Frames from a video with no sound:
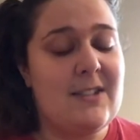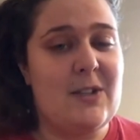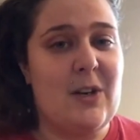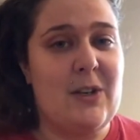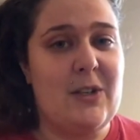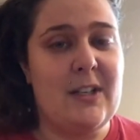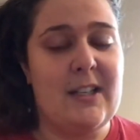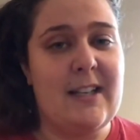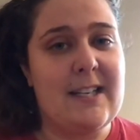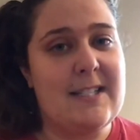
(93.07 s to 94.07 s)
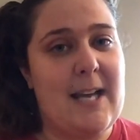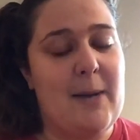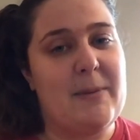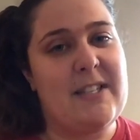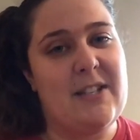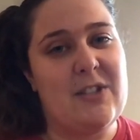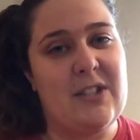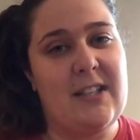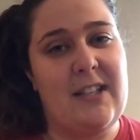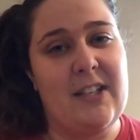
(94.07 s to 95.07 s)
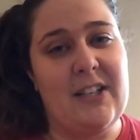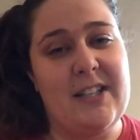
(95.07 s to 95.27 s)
So you can collect sap essentially here